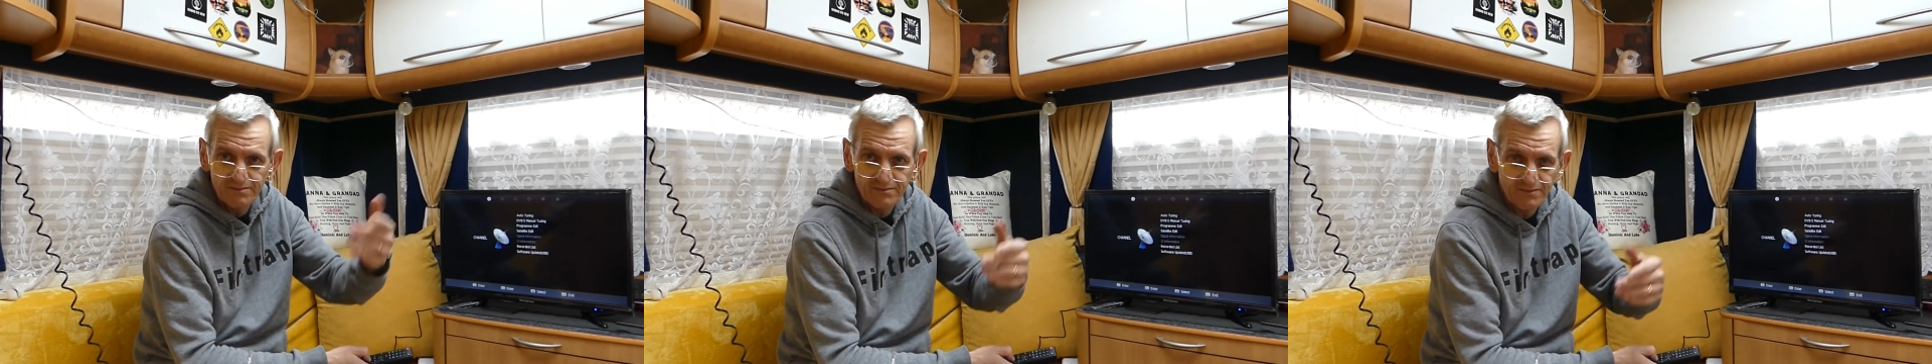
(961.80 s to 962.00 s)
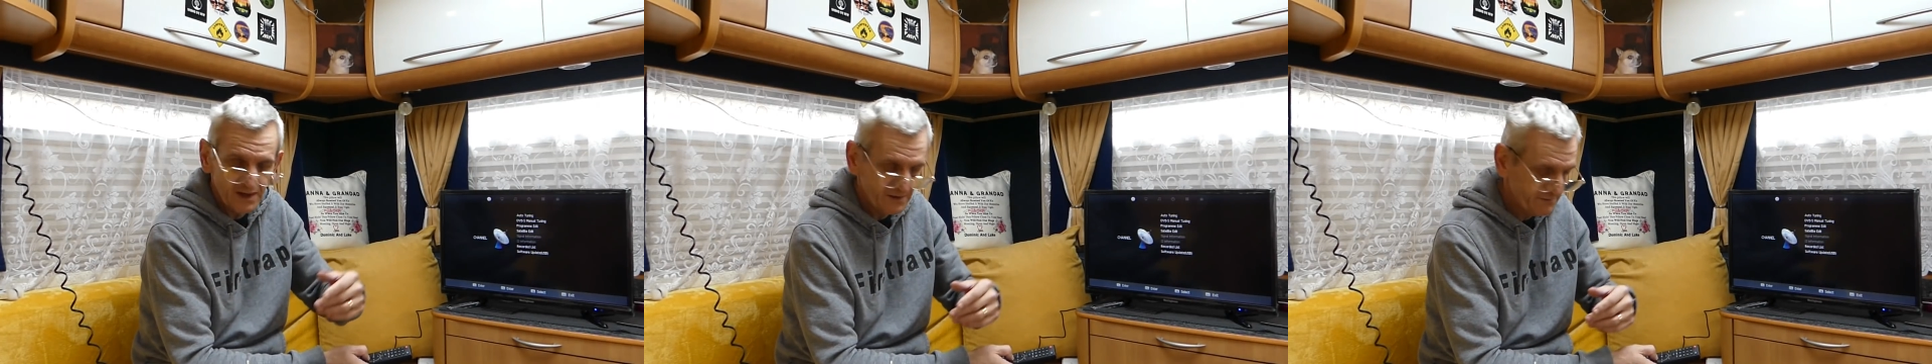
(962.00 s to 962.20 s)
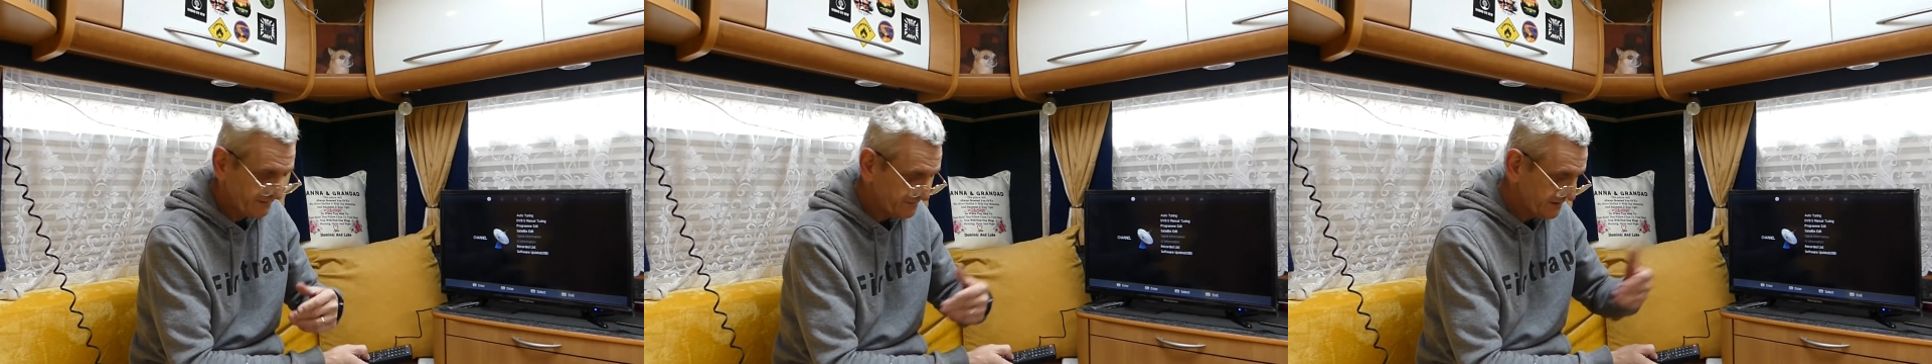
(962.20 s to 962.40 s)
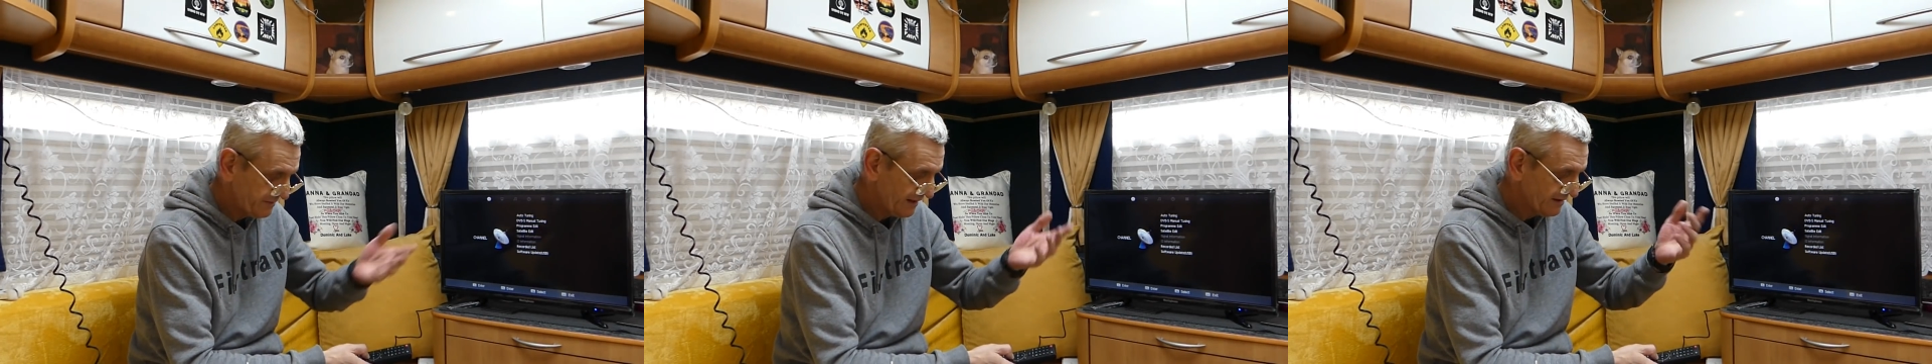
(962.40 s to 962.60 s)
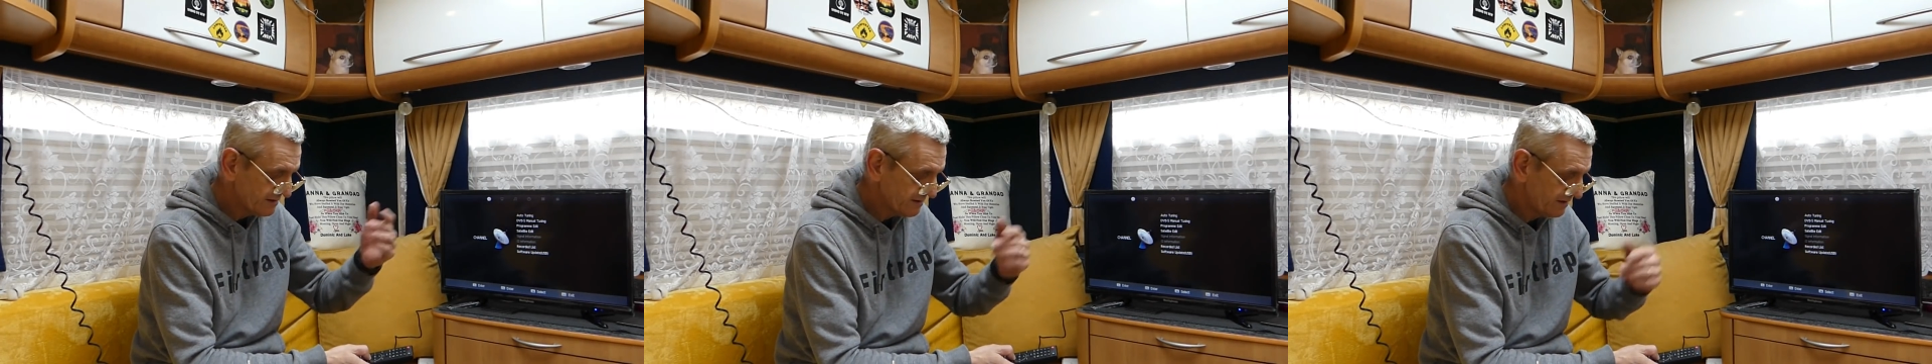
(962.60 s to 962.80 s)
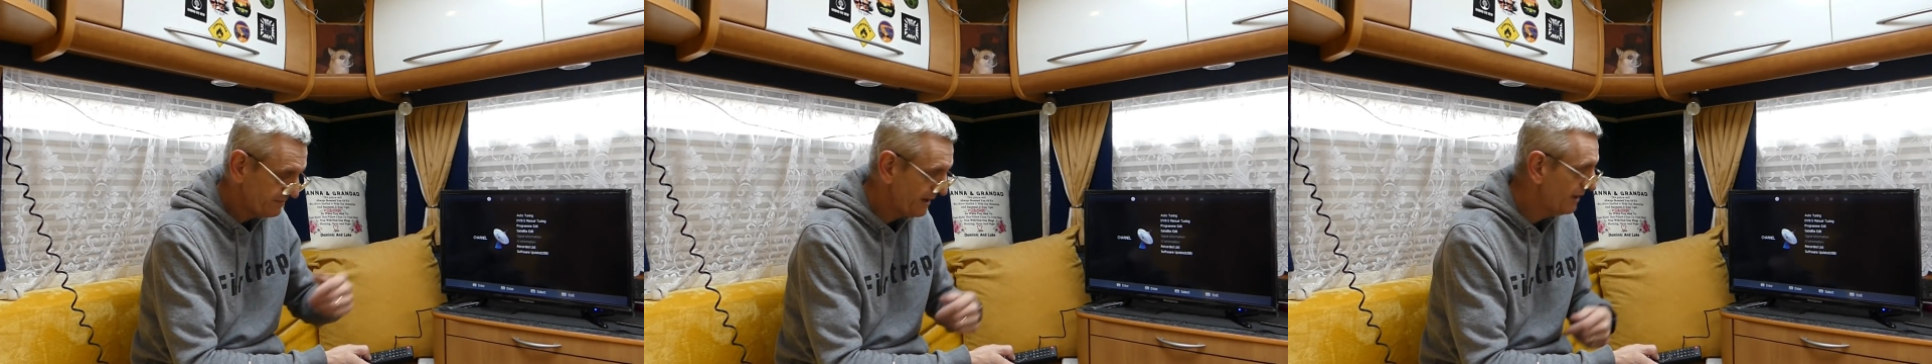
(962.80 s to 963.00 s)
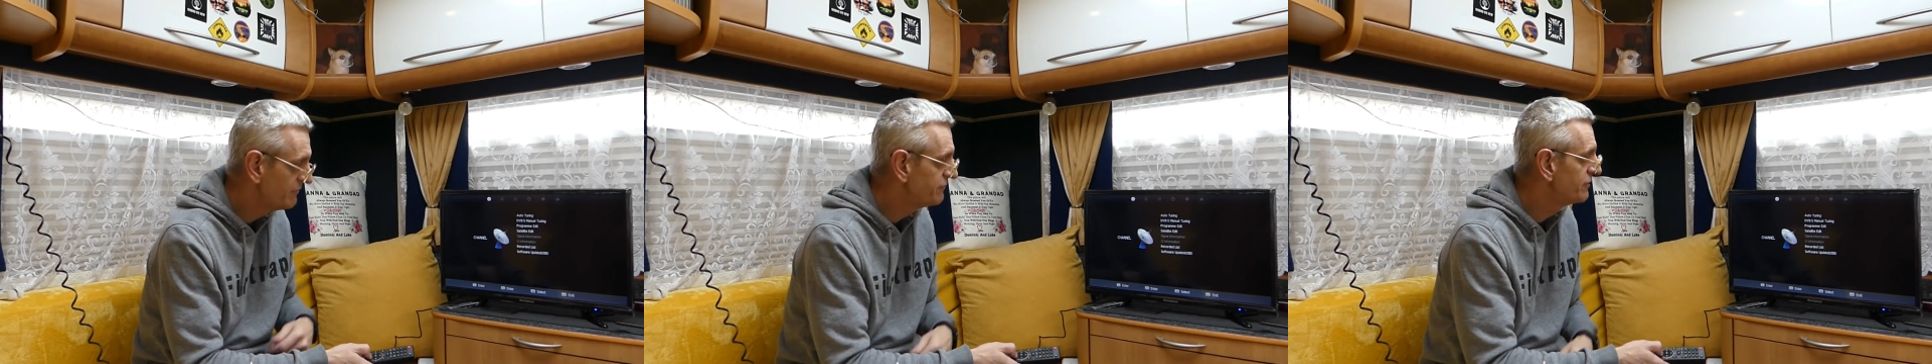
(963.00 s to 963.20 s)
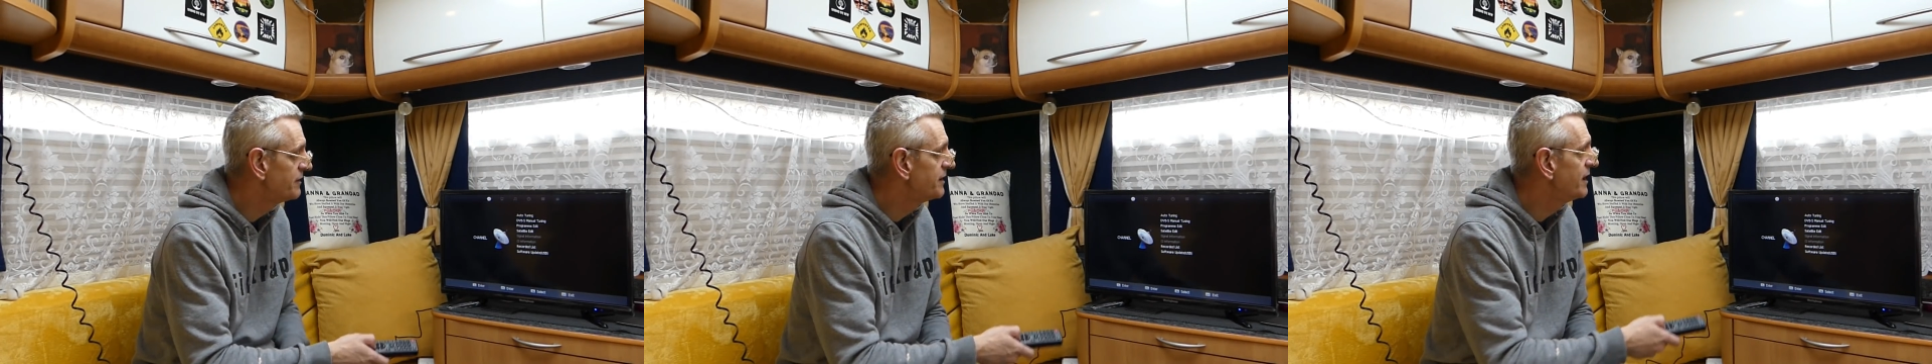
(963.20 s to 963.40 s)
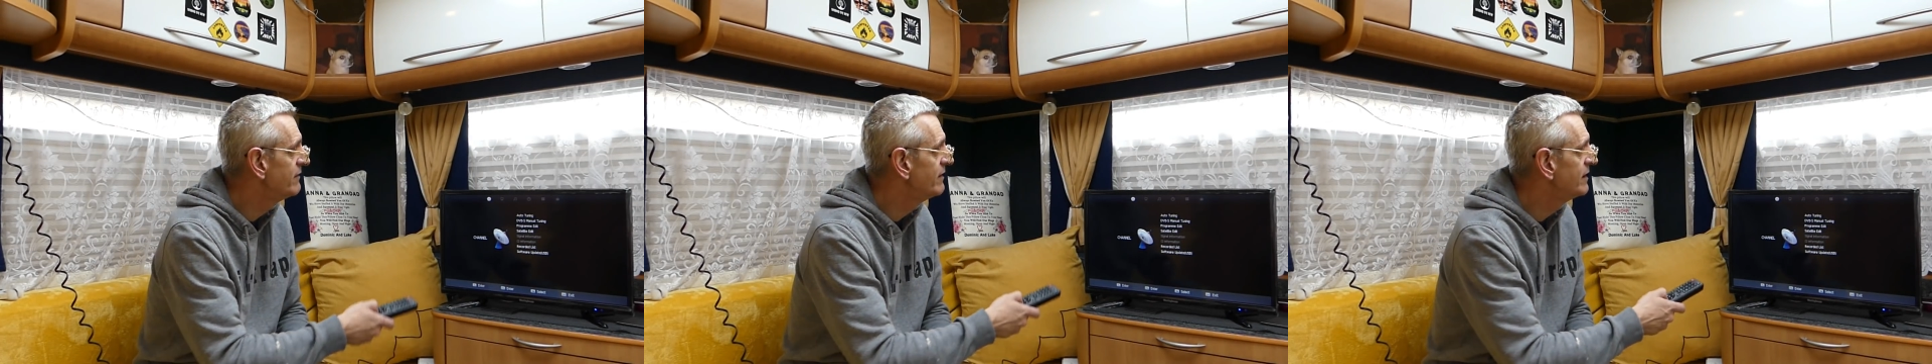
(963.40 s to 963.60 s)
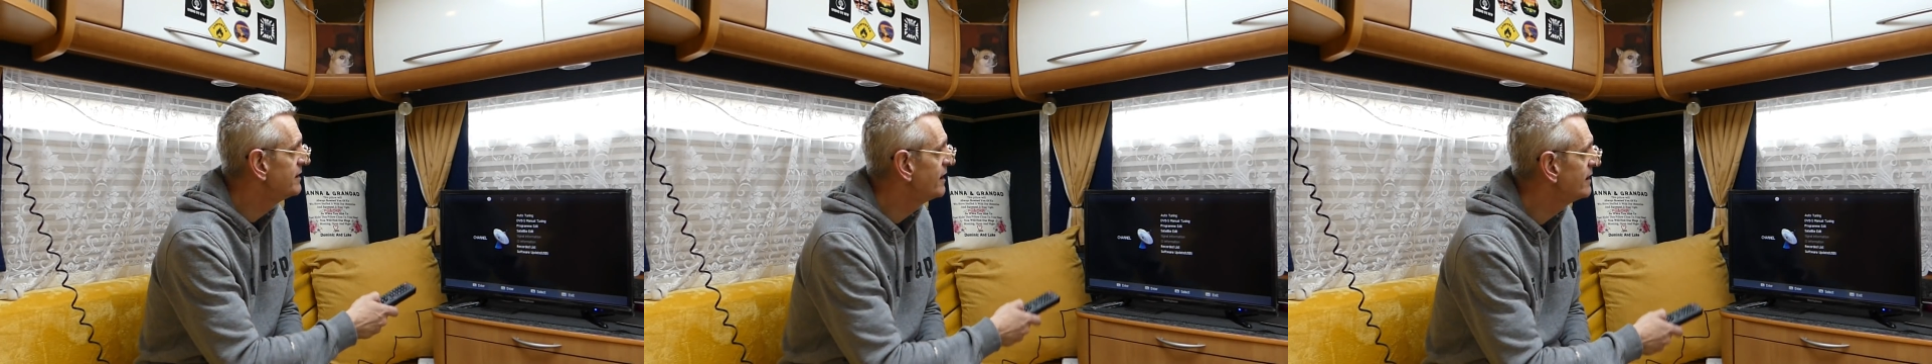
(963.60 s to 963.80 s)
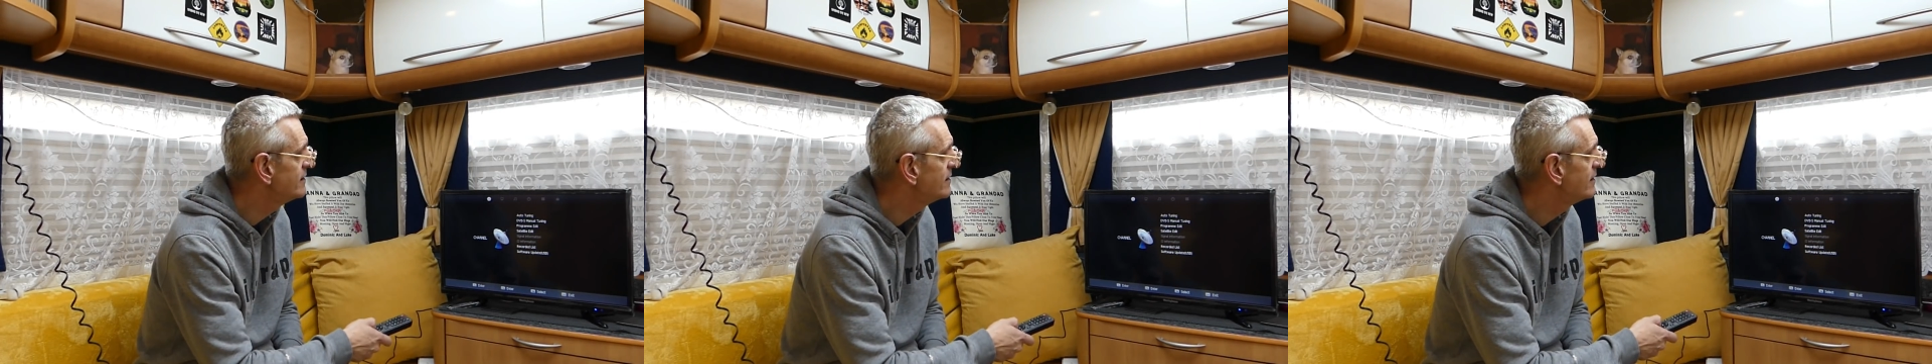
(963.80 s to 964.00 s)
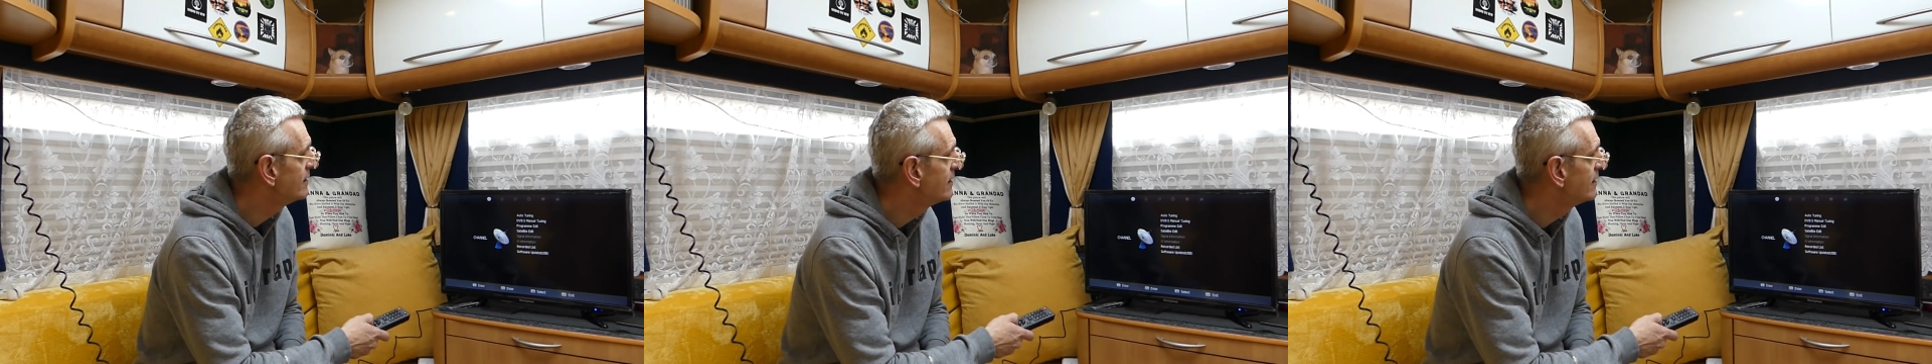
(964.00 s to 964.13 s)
pay 50 pence or a pound for a DVD